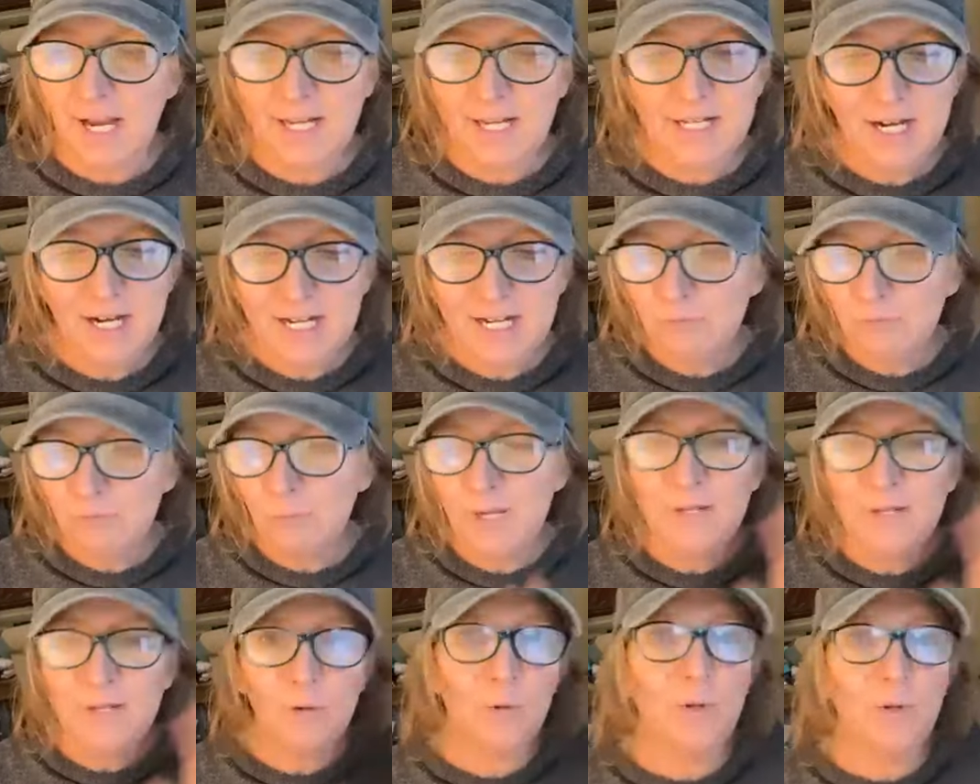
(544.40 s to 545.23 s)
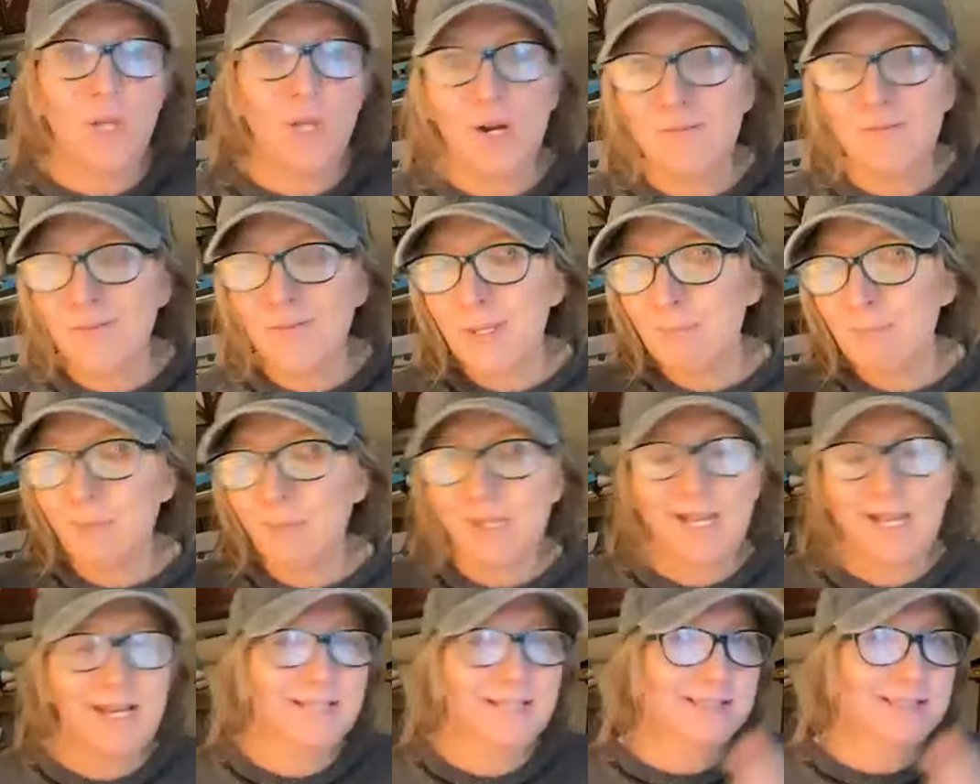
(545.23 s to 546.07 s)
kind of went all over the
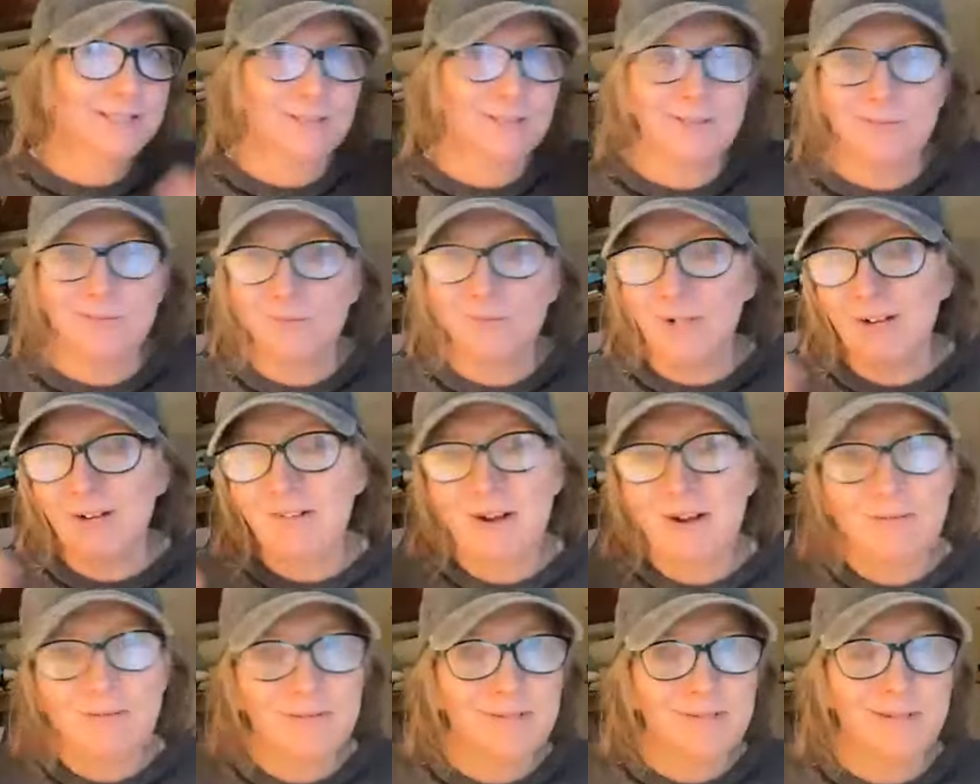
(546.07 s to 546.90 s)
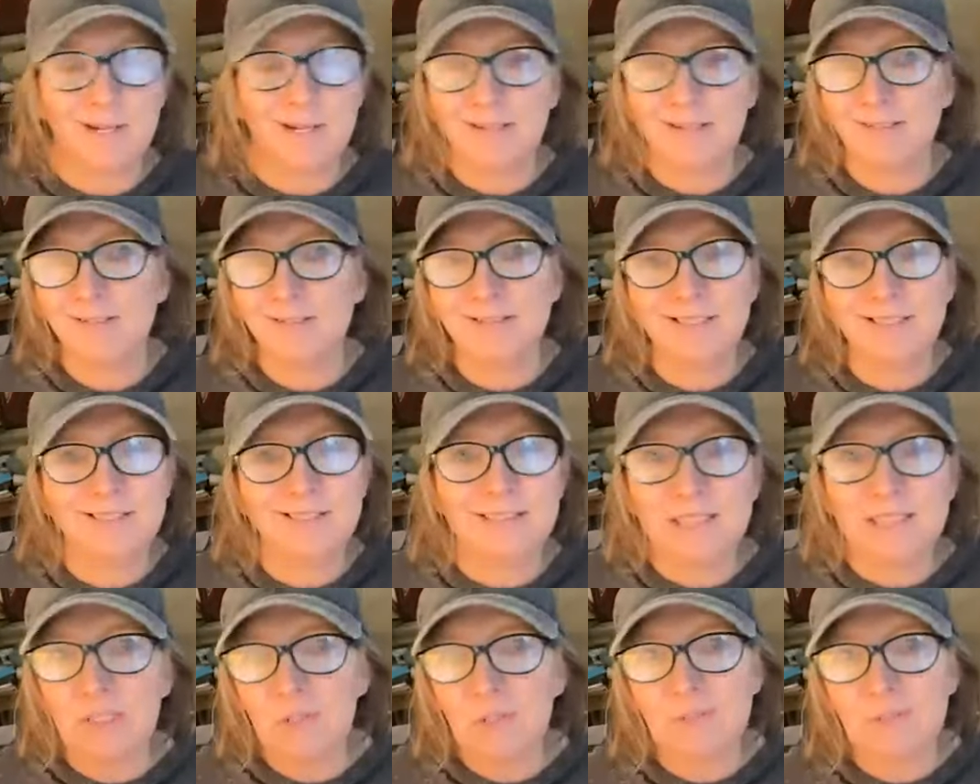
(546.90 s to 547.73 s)
place on where I was.
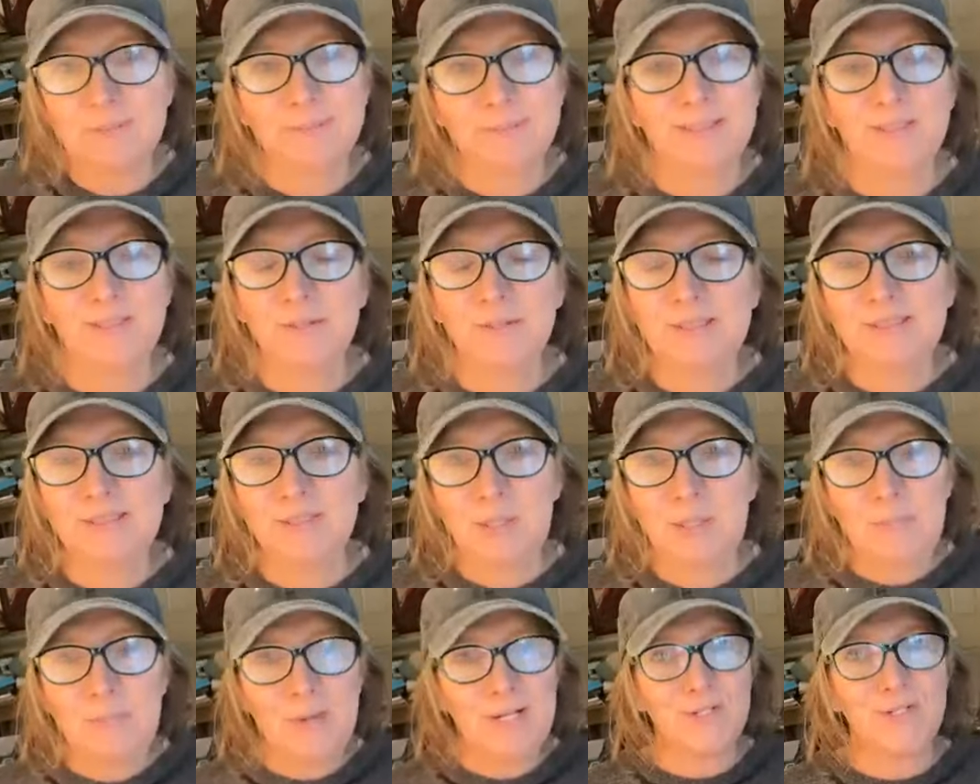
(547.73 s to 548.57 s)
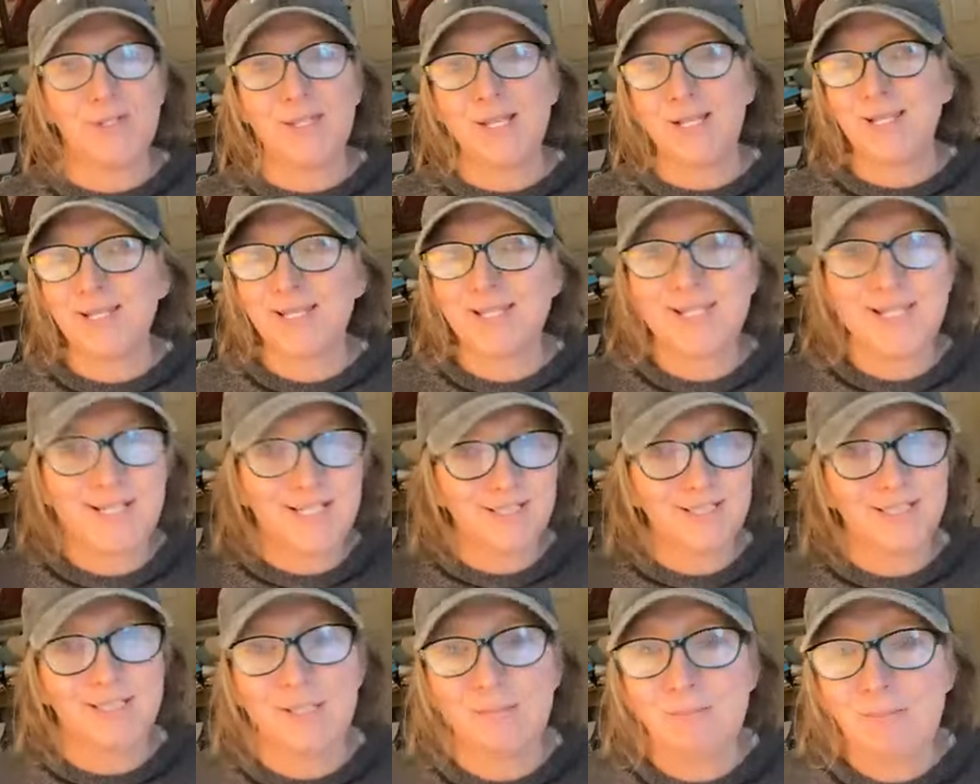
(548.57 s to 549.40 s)
The Lord's been doing so much, and there's
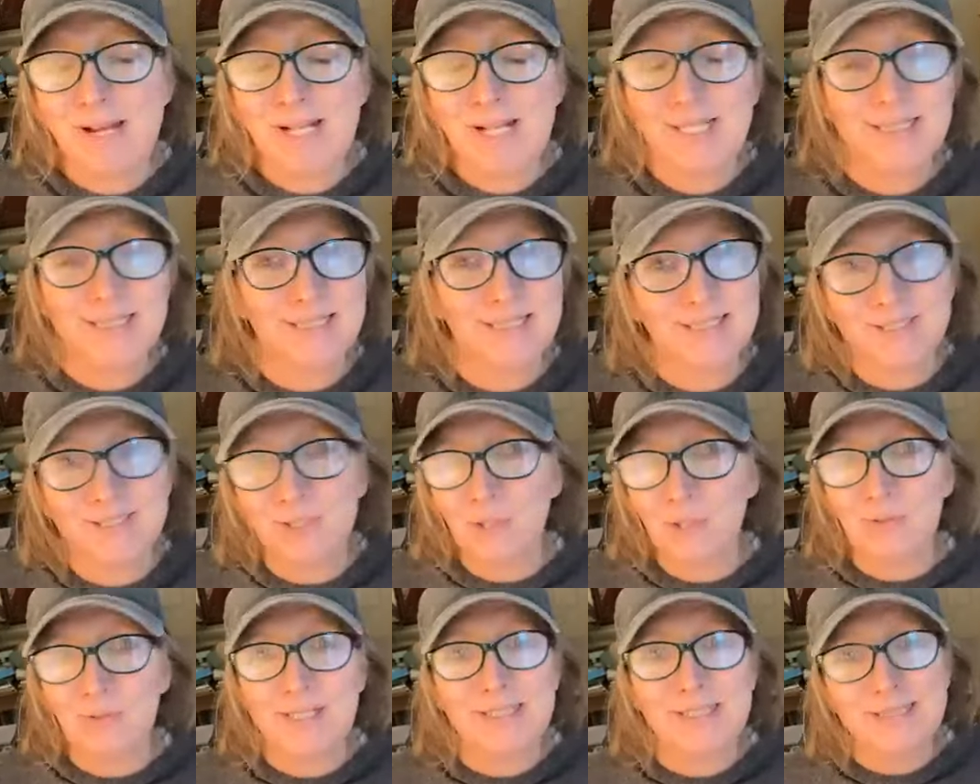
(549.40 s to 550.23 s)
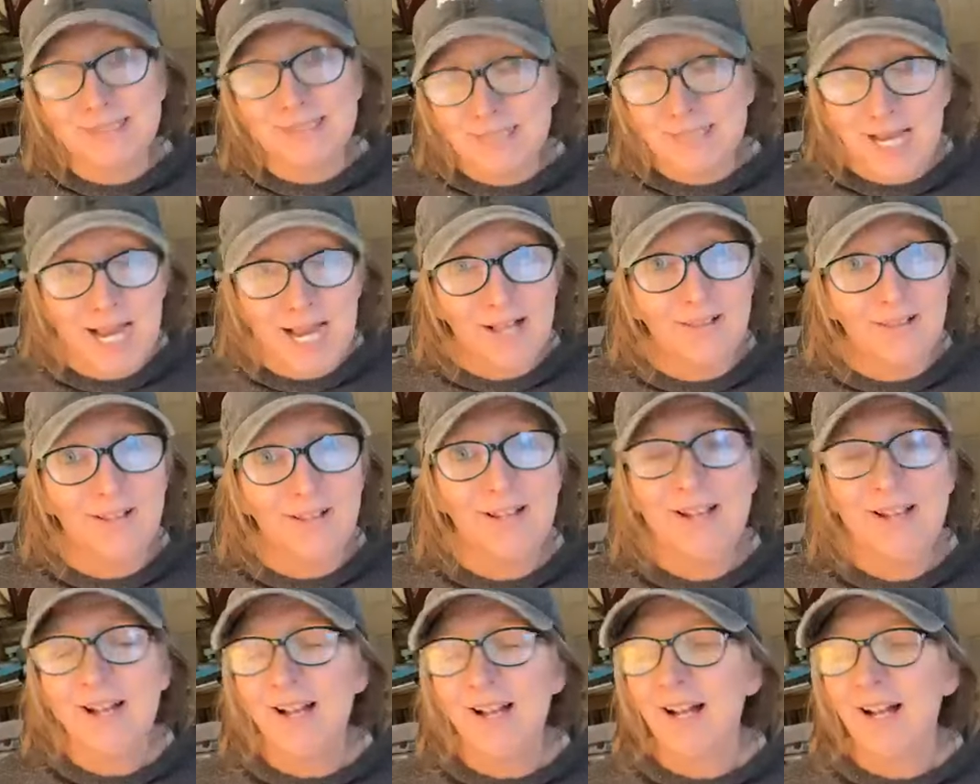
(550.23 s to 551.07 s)
such an amazing story to tell.
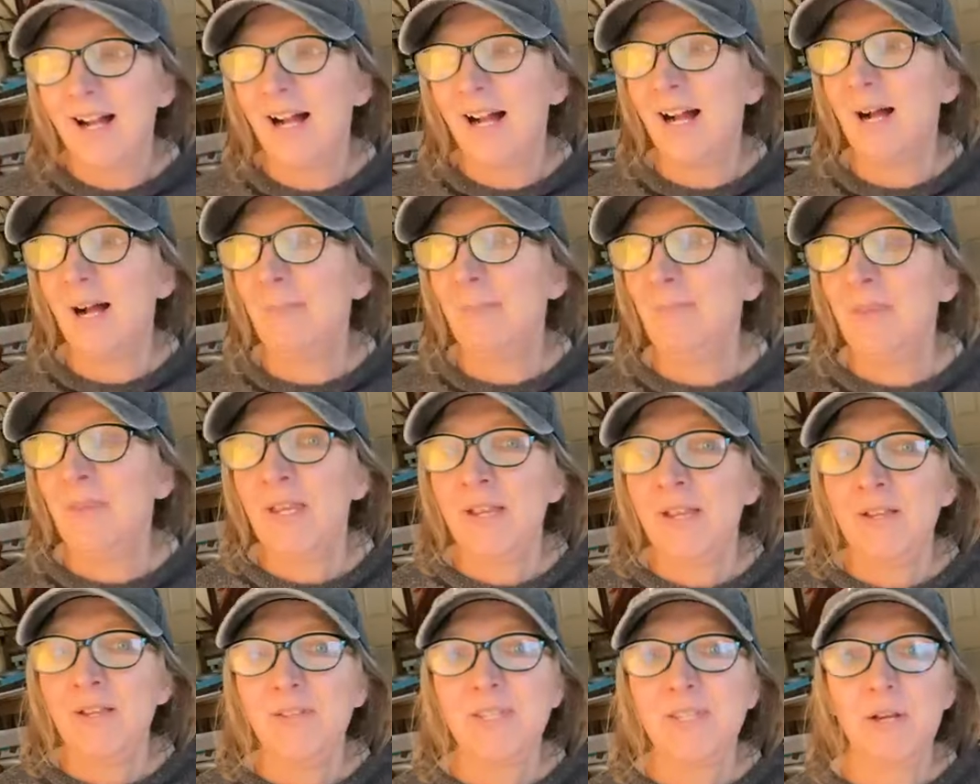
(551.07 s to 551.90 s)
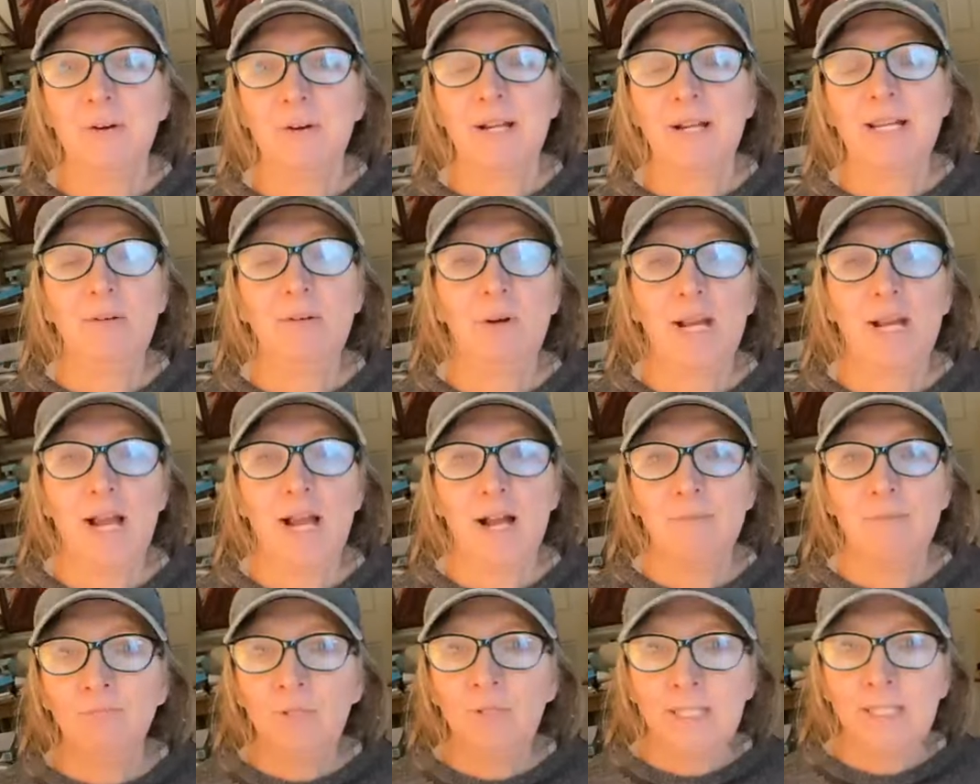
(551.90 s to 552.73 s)
So anyway,
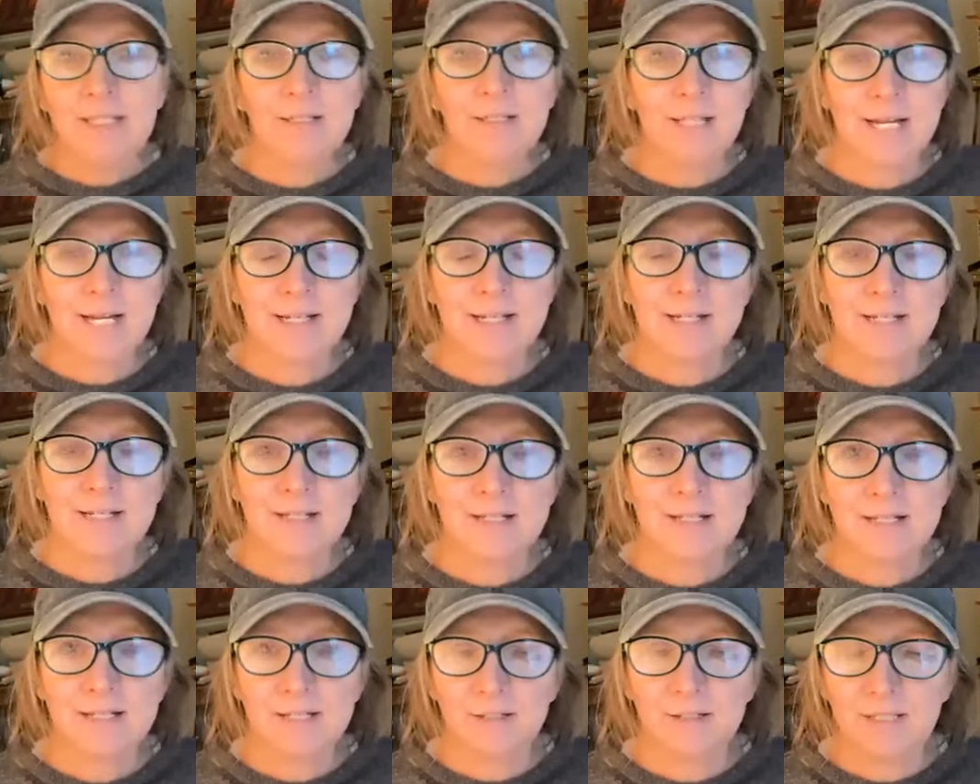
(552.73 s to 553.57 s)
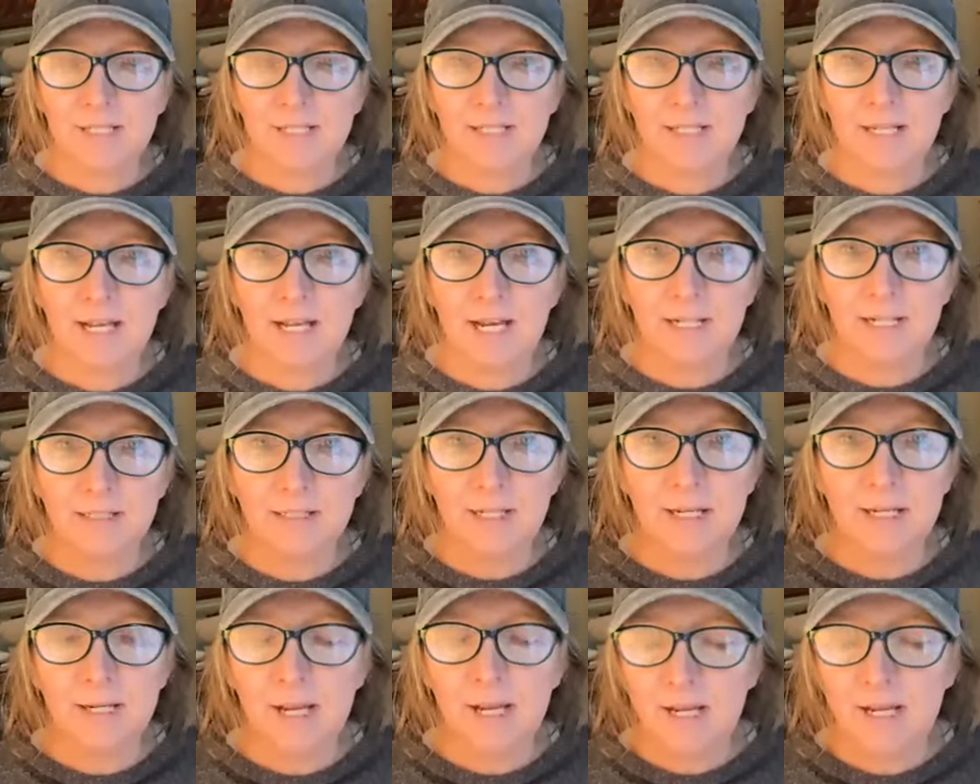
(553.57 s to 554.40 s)
I'm really glad I didn't delete it.
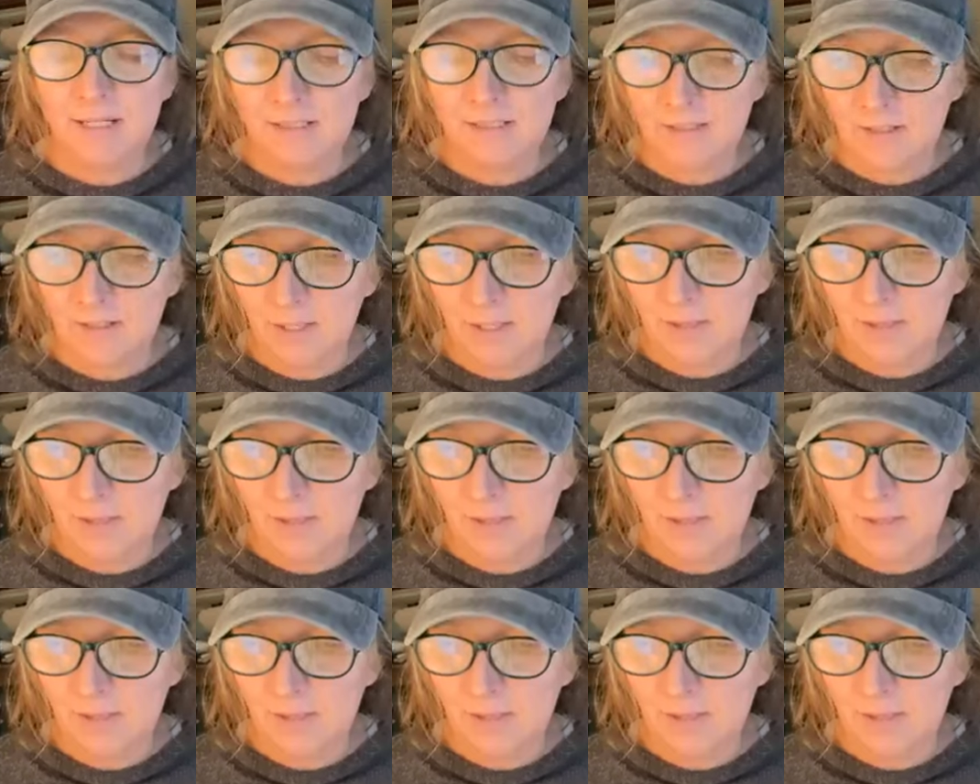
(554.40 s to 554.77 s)
And